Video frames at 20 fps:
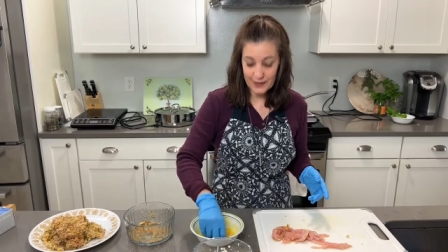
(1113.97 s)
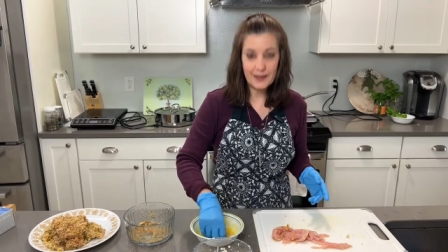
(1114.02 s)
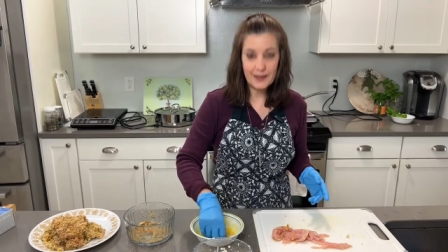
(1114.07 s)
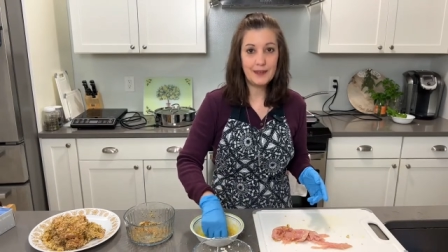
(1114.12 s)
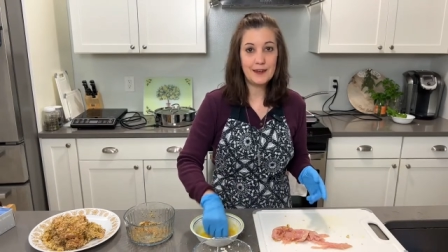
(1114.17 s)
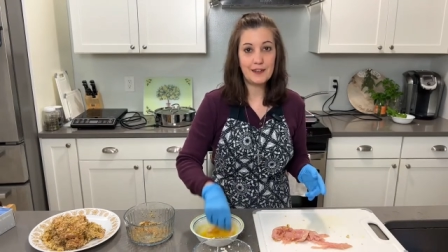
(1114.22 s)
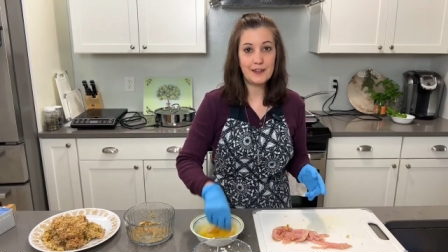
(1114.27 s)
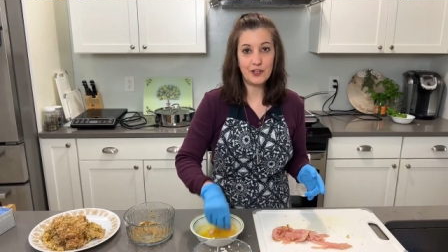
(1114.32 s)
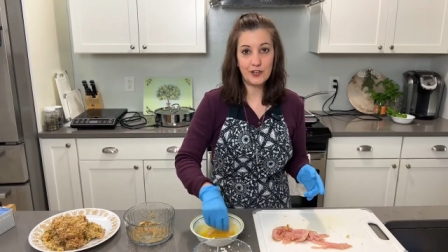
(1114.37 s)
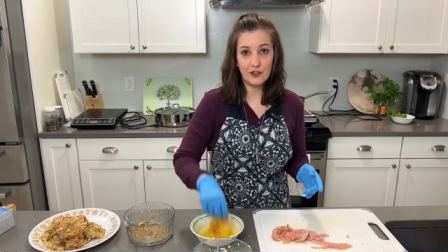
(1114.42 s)

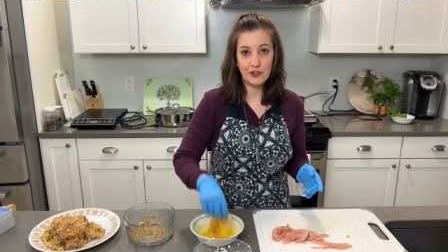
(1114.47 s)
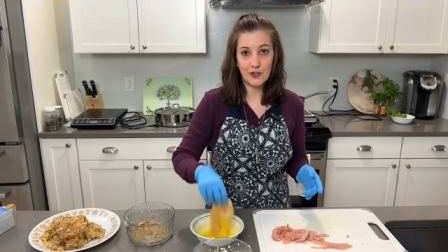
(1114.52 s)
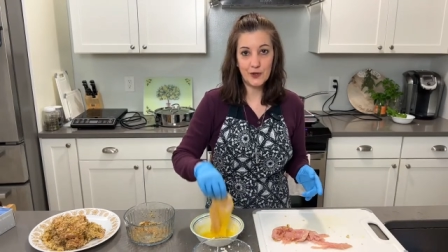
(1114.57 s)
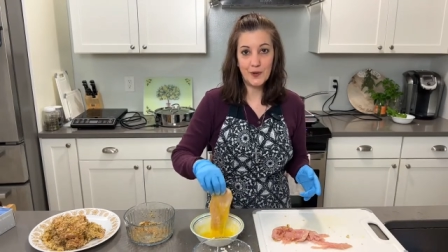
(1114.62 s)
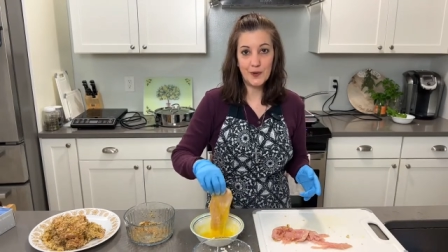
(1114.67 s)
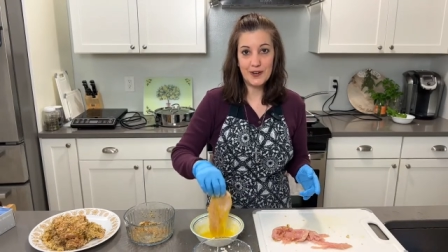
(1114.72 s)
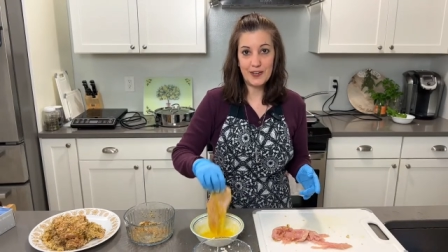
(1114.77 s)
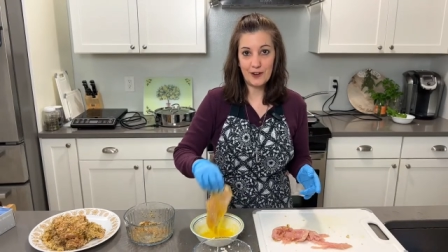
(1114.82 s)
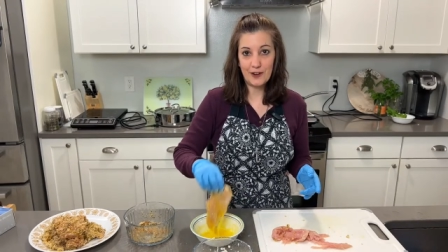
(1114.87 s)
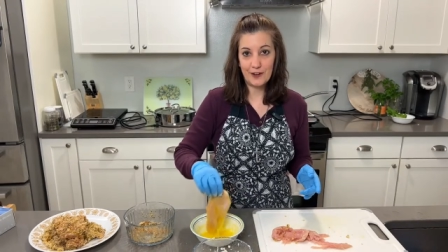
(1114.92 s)
it and she's
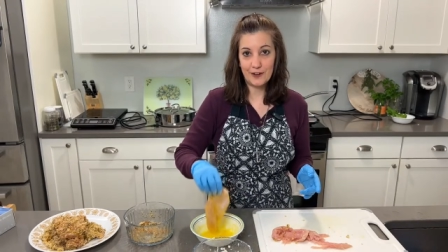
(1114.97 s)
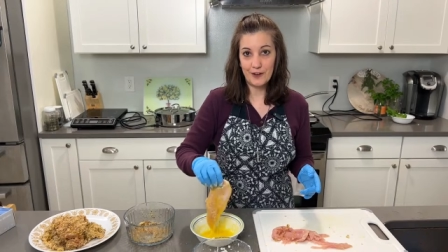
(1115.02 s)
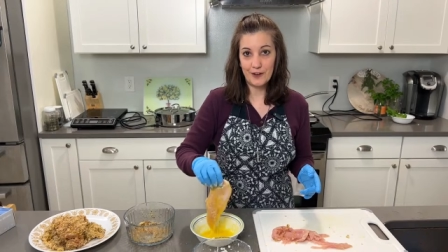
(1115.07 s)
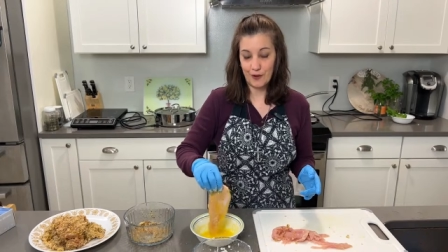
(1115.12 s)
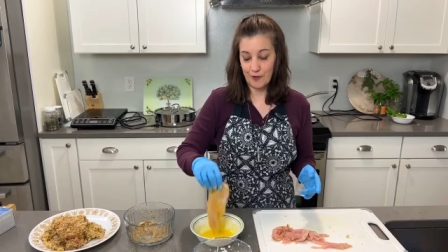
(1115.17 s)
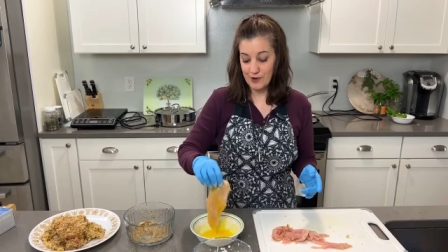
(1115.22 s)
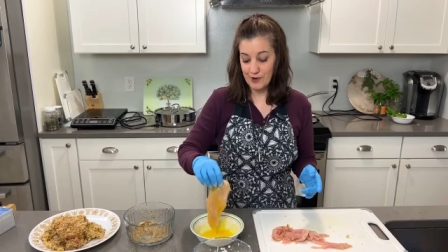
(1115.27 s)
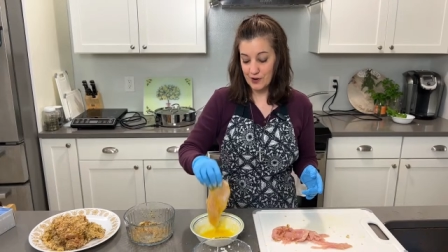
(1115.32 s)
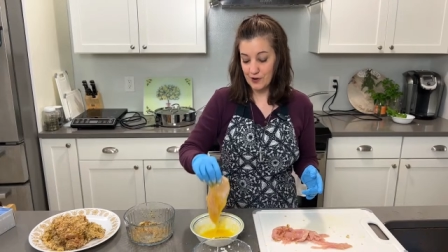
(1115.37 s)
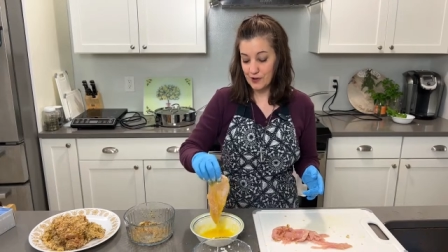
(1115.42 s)
doing it on a
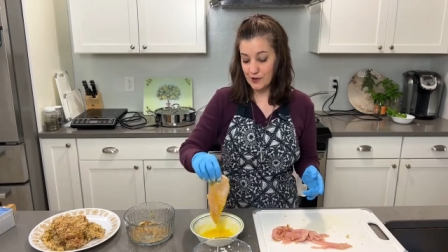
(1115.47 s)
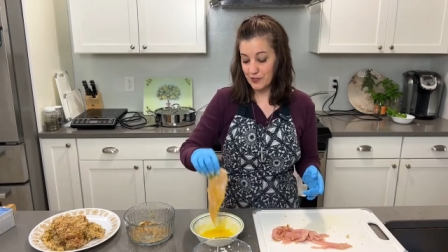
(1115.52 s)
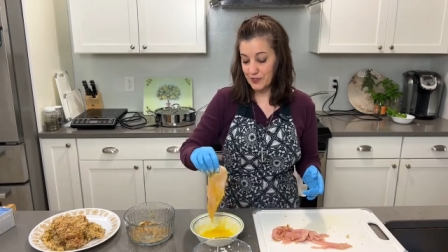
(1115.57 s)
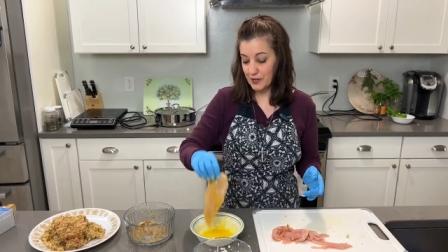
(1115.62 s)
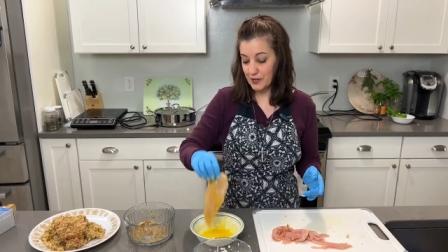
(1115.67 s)
griddle.